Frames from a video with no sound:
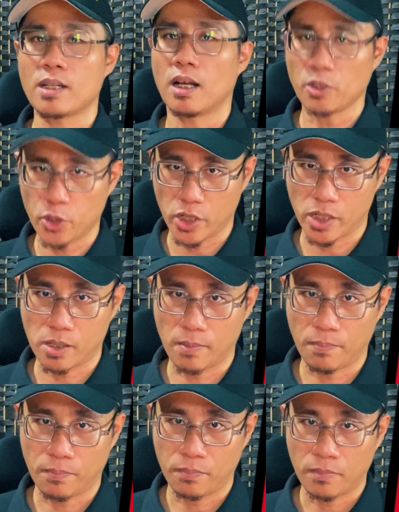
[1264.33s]
cultures.
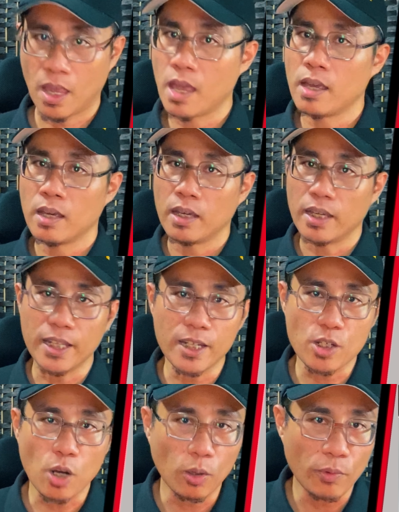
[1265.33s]
It
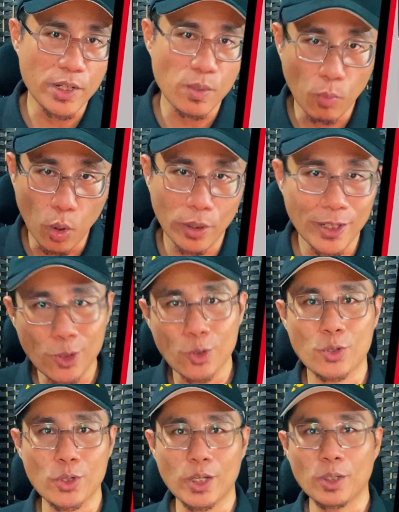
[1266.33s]
is always more
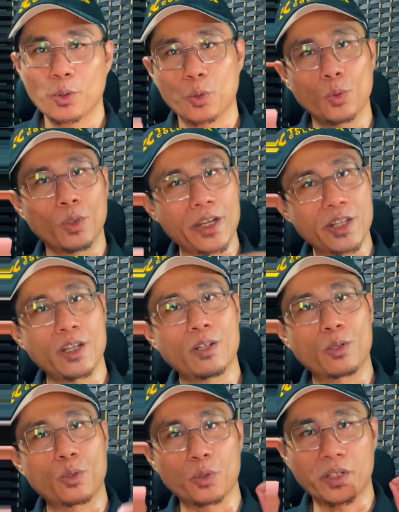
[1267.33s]
interesting to listen
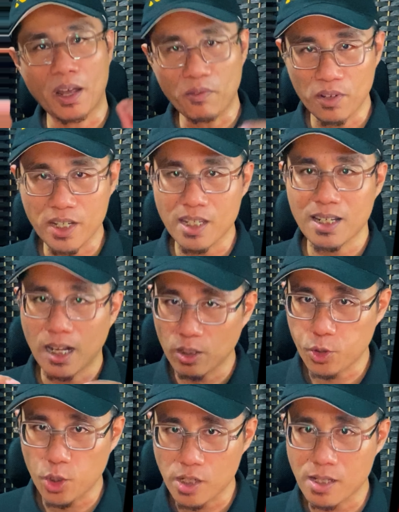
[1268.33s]
to diverse
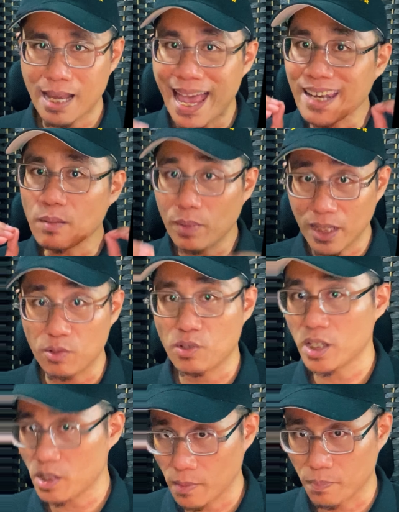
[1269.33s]
cultures and belief
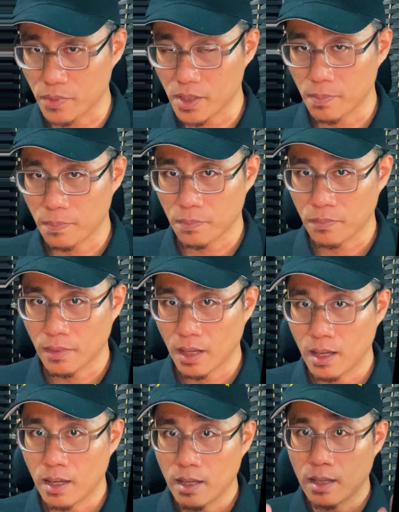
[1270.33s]
systems.
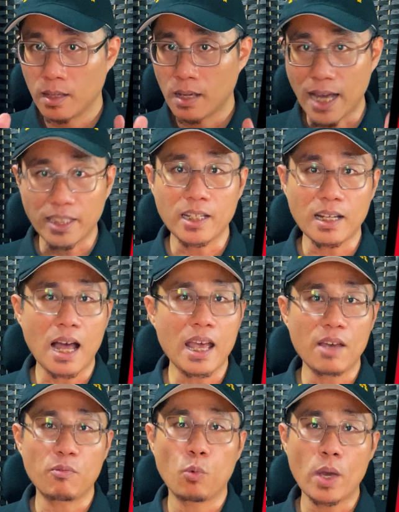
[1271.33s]
I think I
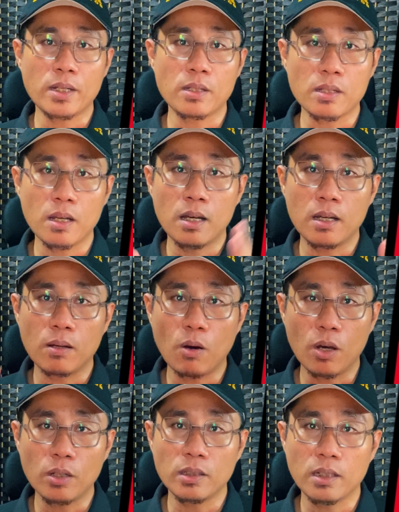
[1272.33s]
have went
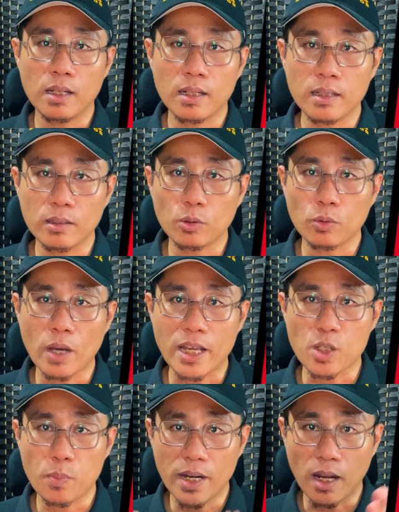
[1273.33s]
on to
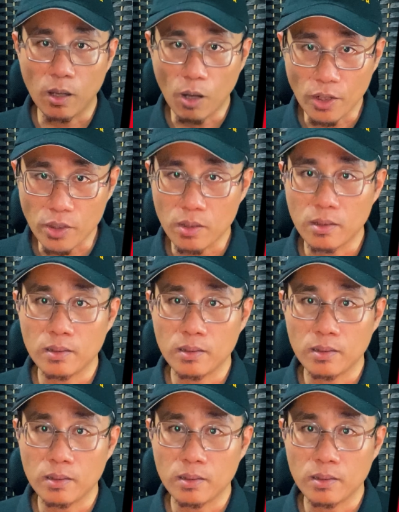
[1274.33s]
explain a lot